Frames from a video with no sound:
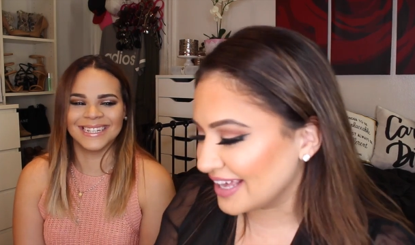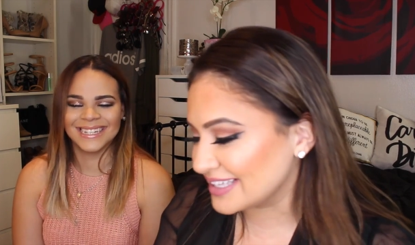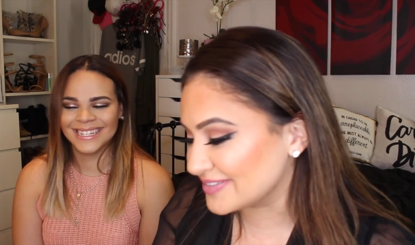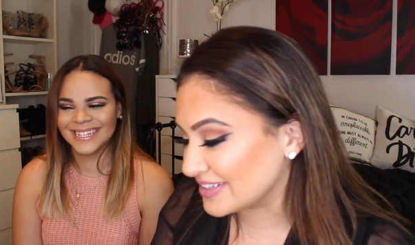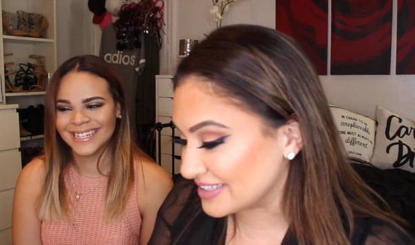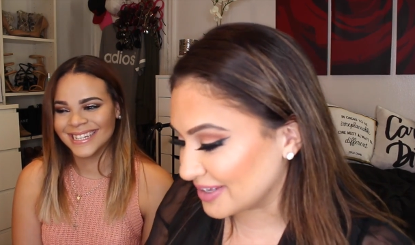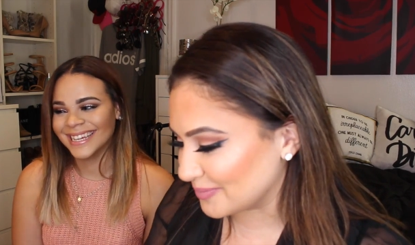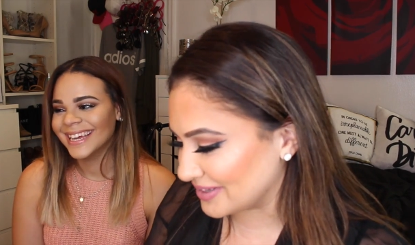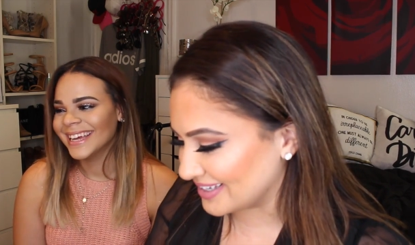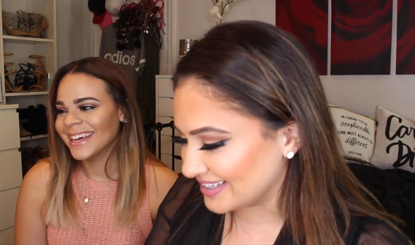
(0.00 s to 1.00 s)
Speaker 1: it's
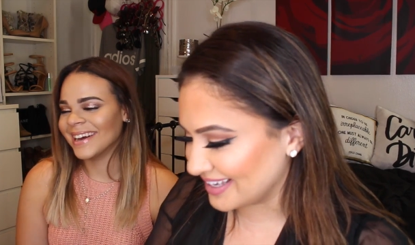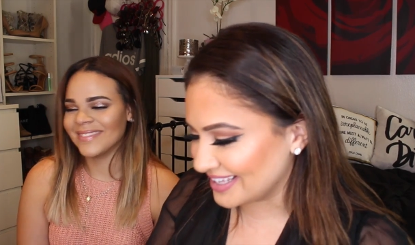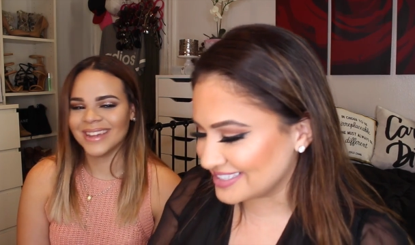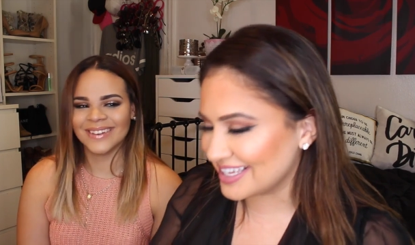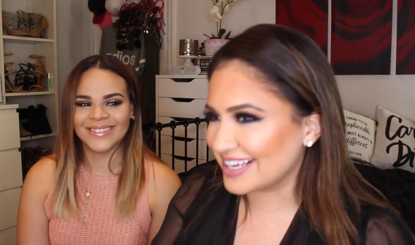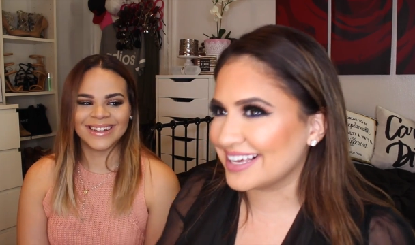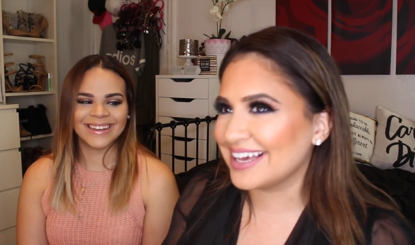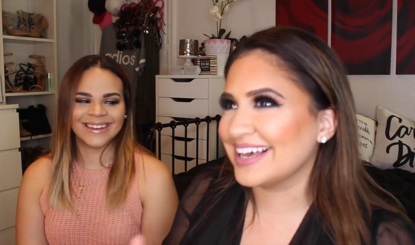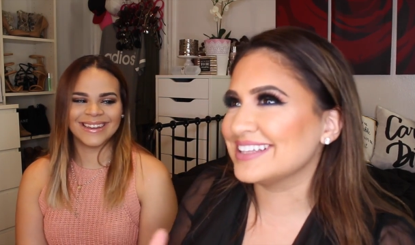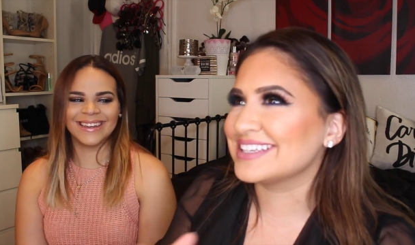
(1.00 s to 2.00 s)
really yummy. I'm oh it's like,
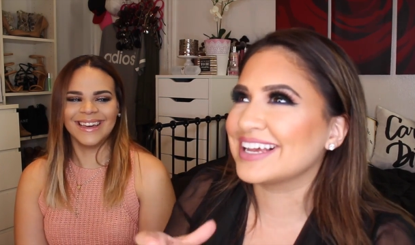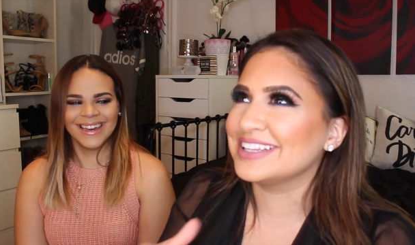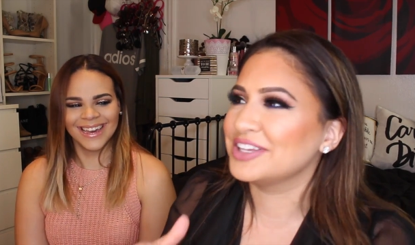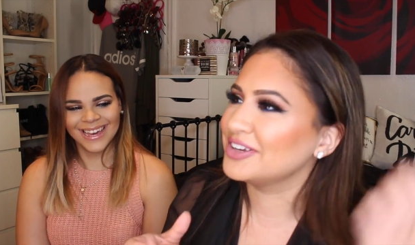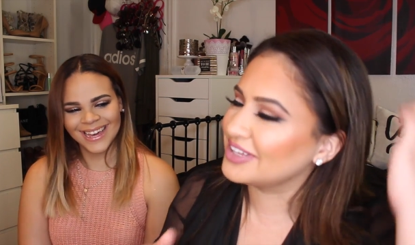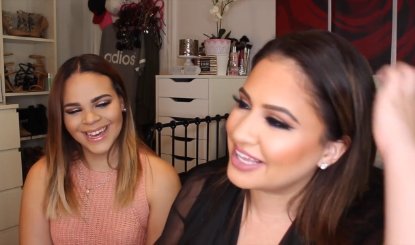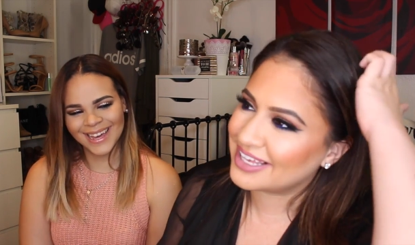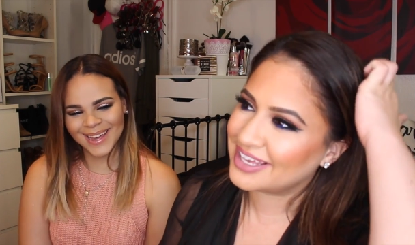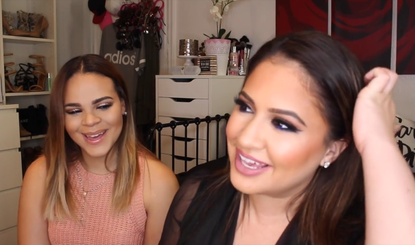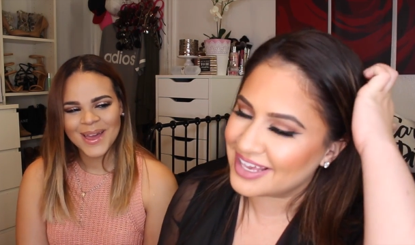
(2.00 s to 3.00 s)
like It's like a little
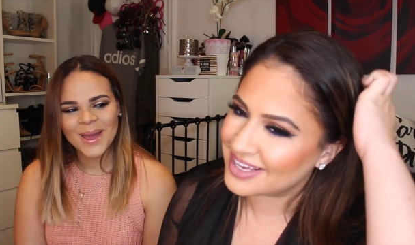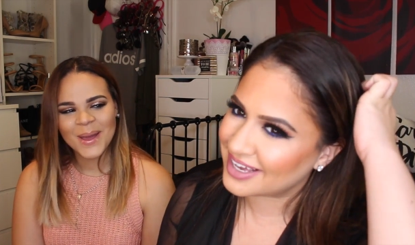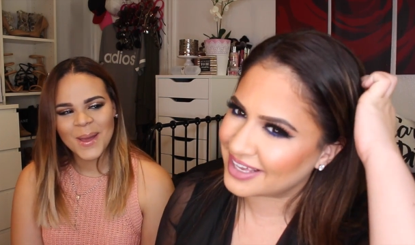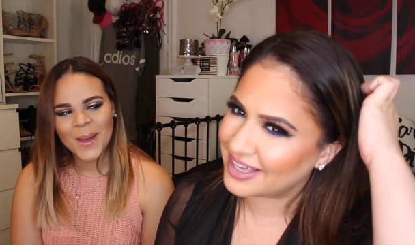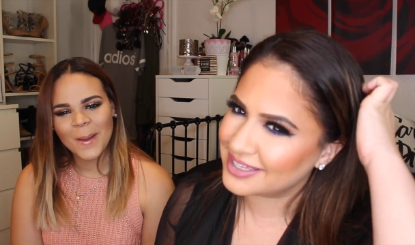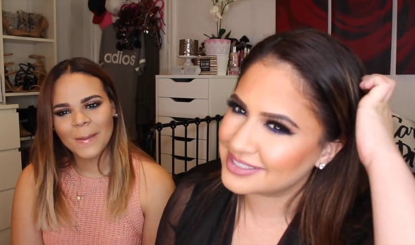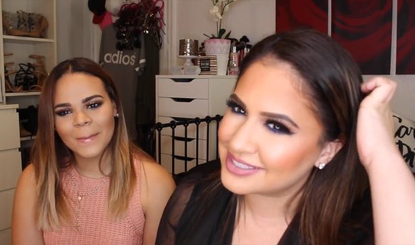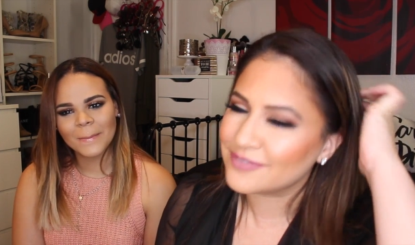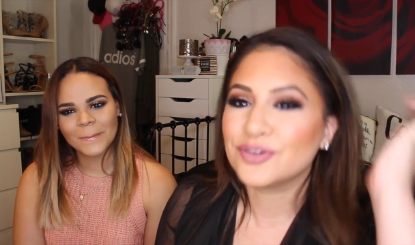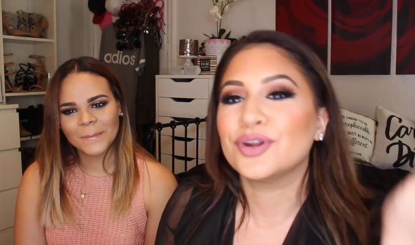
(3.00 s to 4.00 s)
like cake, I
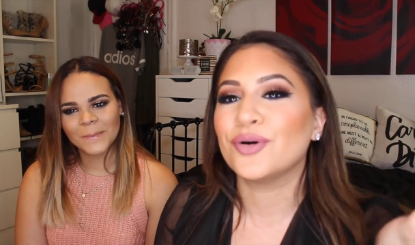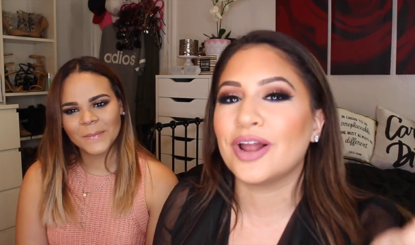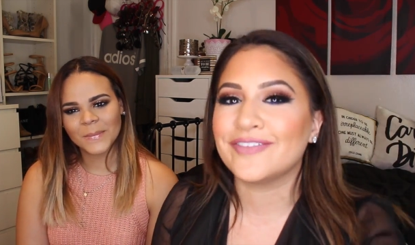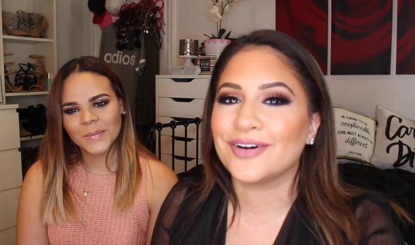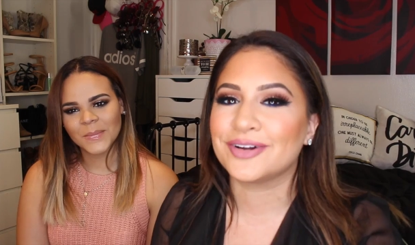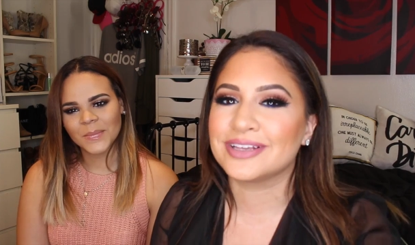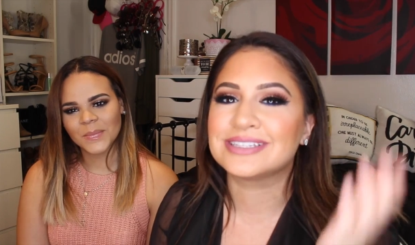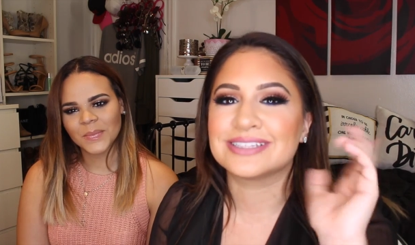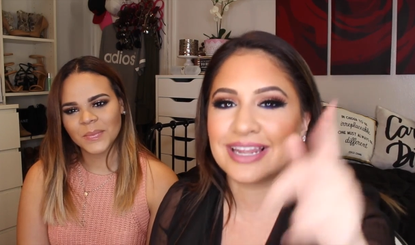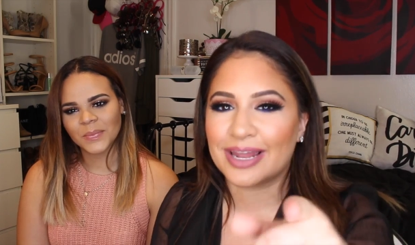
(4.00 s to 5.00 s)
guess. If you know
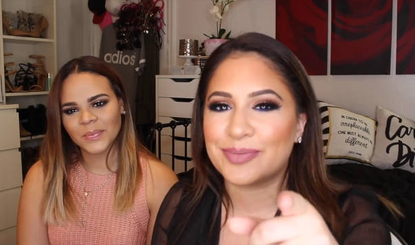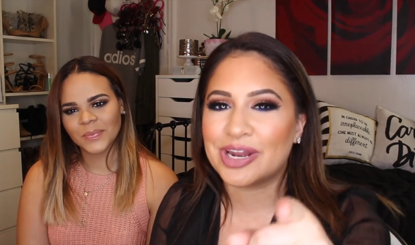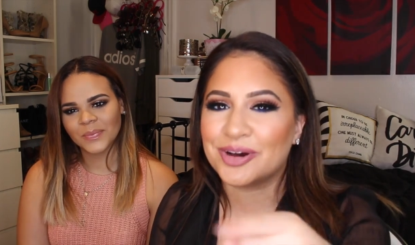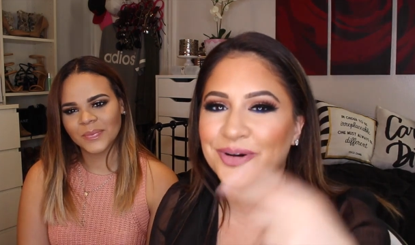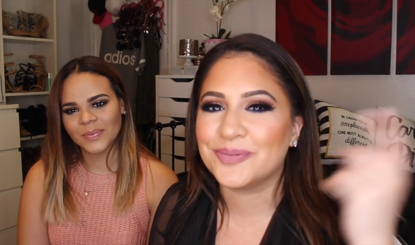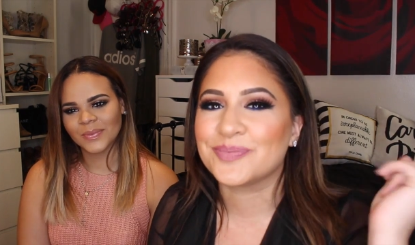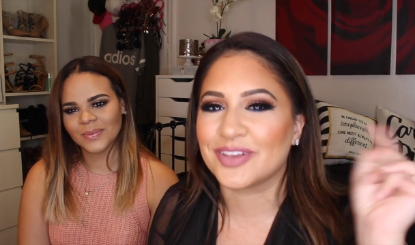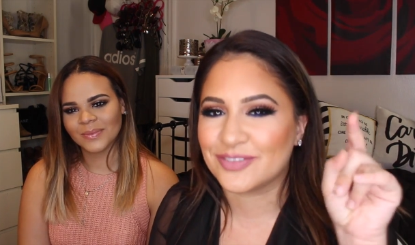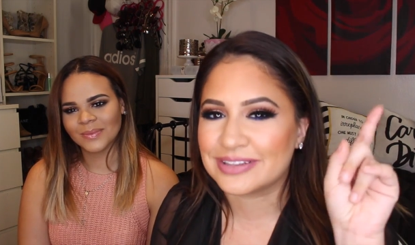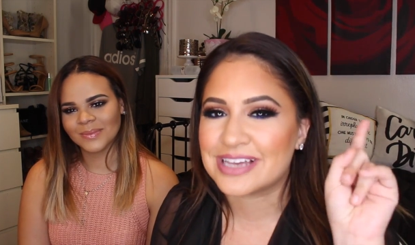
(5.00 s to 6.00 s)
alfajores, let me know
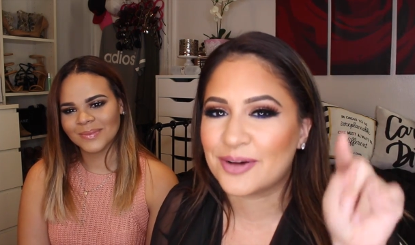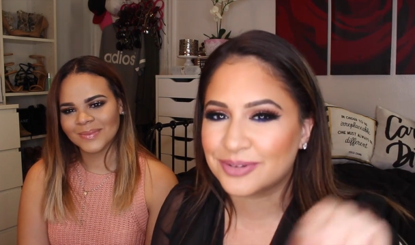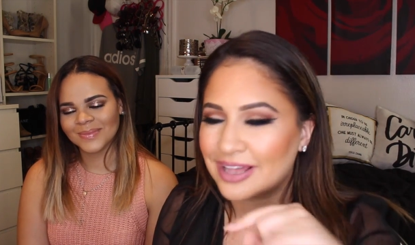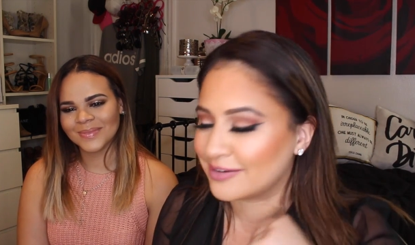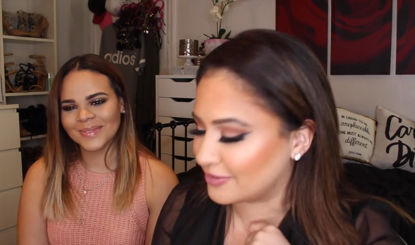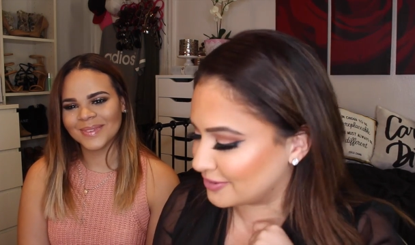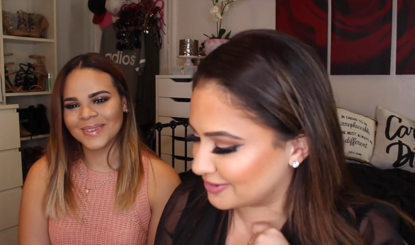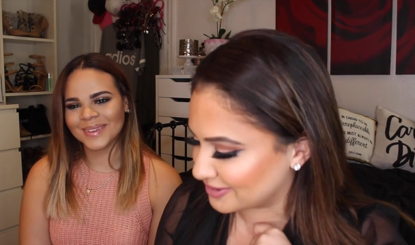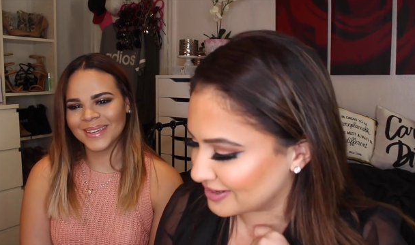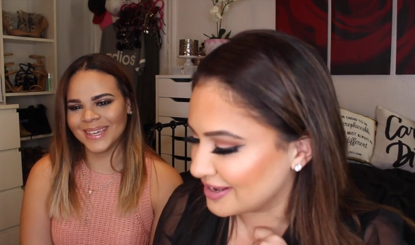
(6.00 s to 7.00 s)
if you're down with
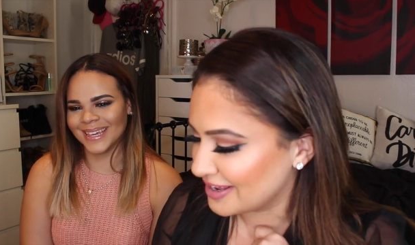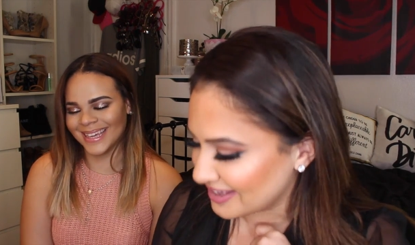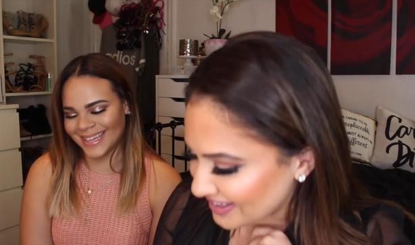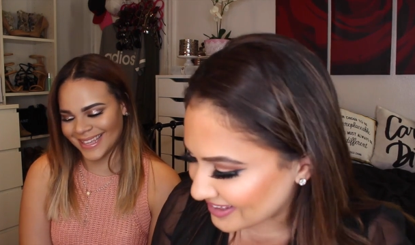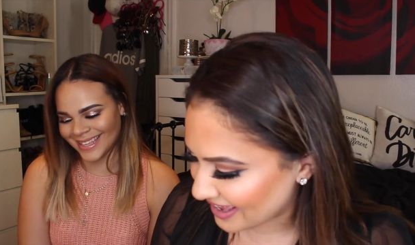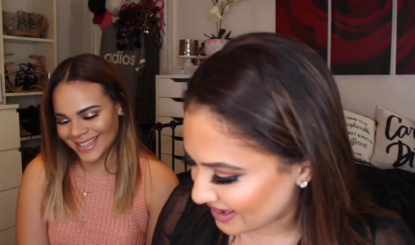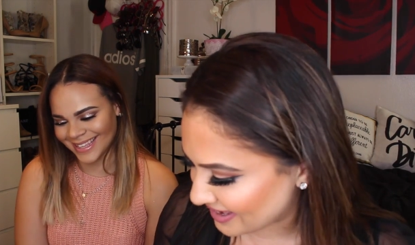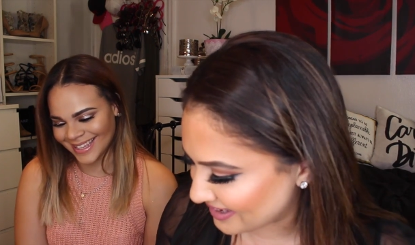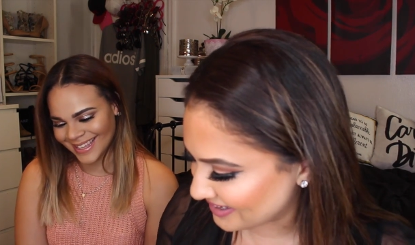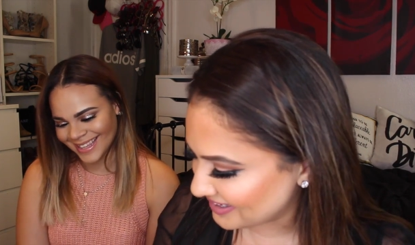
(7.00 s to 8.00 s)
alfajor gang.